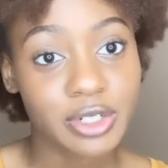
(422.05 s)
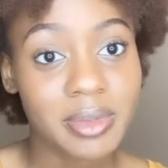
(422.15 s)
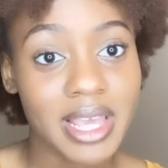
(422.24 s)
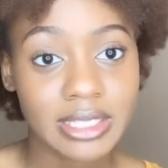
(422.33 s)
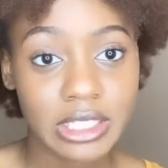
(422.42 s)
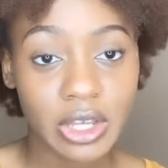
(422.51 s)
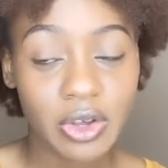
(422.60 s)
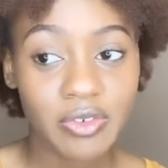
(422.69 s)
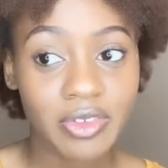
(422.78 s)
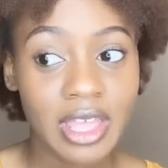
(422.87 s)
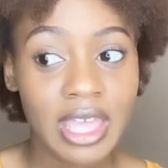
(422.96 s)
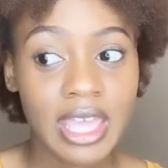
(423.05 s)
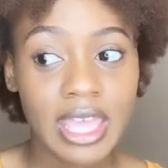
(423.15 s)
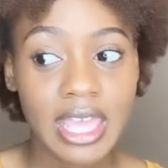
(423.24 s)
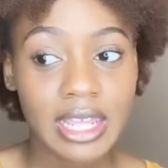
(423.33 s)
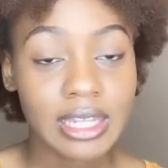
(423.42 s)
myself
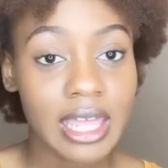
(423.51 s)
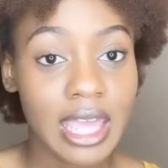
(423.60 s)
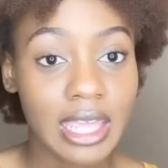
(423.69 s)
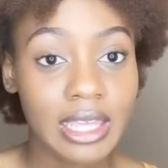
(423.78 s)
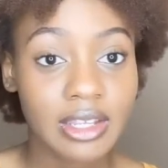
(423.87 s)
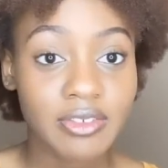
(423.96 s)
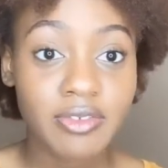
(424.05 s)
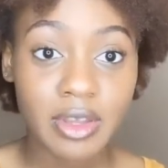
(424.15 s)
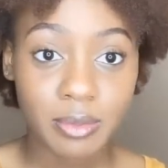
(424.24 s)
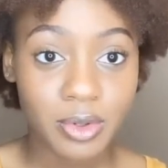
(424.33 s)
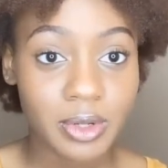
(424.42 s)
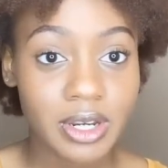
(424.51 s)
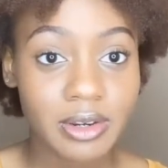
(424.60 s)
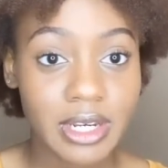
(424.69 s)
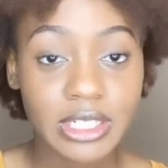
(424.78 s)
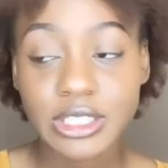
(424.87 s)
in like
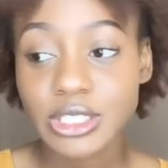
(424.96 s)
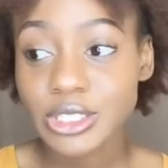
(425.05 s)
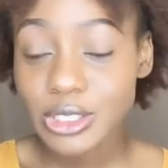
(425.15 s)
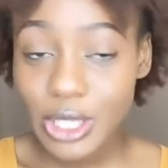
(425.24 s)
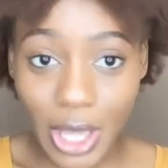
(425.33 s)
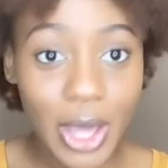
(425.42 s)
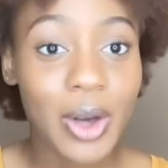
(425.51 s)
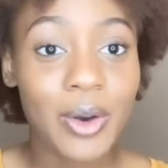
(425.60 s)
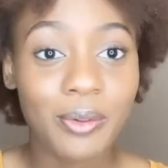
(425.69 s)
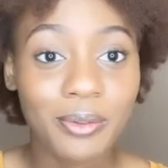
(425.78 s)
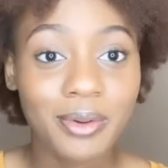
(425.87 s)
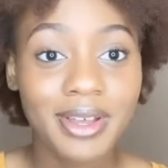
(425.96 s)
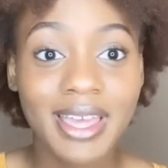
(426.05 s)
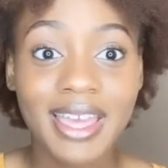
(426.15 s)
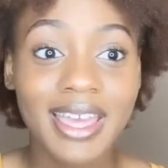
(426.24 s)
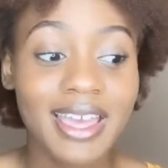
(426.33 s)
february so
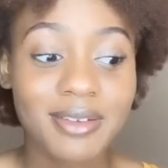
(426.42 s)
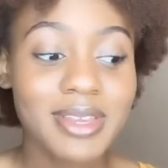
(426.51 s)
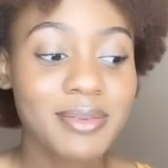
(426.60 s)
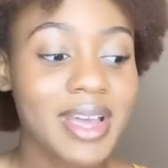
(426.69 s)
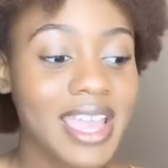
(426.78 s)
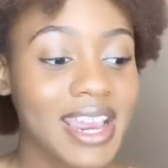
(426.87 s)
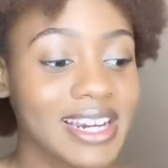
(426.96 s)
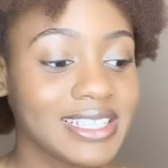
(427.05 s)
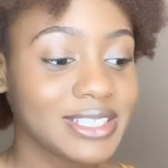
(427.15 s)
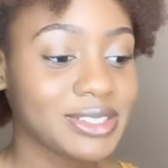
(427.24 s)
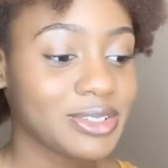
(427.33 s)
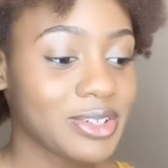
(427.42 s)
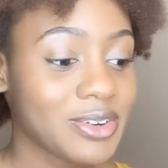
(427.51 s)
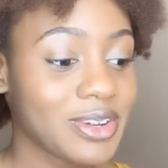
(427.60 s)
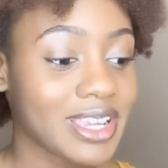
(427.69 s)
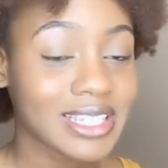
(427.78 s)
I mean, my hair is still
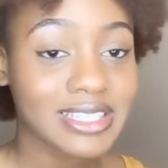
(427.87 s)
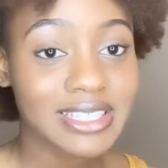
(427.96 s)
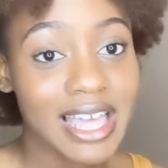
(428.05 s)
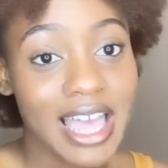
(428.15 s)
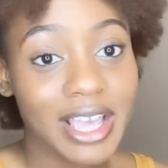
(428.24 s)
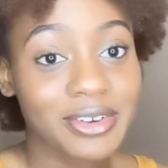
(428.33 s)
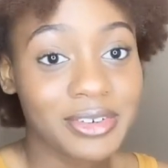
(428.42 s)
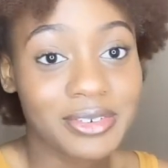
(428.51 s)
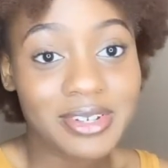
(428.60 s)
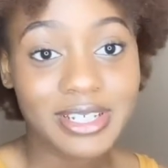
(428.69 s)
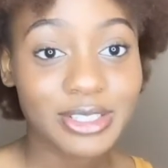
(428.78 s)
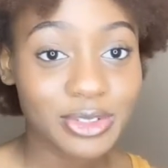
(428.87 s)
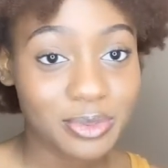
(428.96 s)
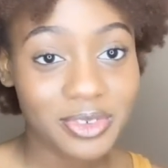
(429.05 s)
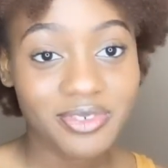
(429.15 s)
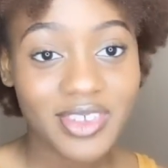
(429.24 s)
growing. It's not growing
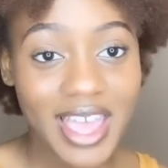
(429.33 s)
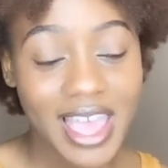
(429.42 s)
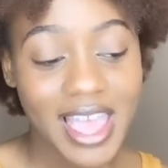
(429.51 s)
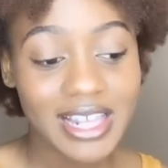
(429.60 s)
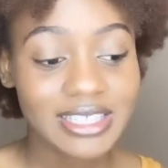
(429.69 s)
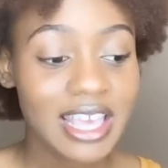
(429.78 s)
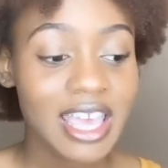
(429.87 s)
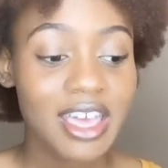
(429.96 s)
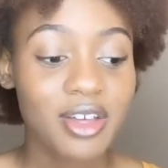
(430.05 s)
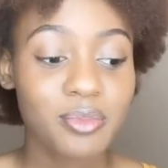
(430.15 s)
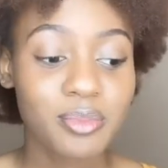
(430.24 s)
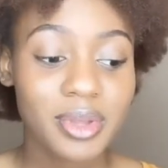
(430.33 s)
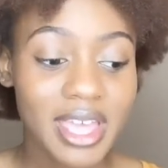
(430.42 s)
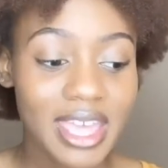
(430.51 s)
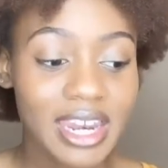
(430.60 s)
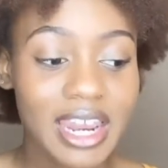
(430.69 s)
super fast,
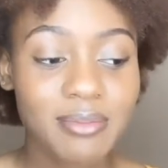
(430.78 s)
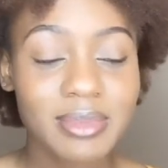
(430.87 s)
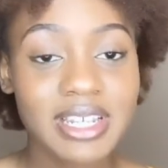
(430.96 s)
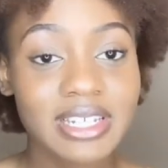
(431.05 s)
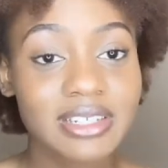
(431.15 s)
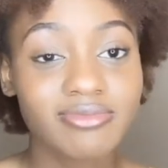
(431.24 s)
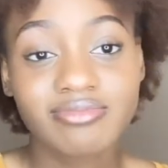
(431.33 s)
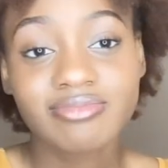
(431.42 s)
but I mean,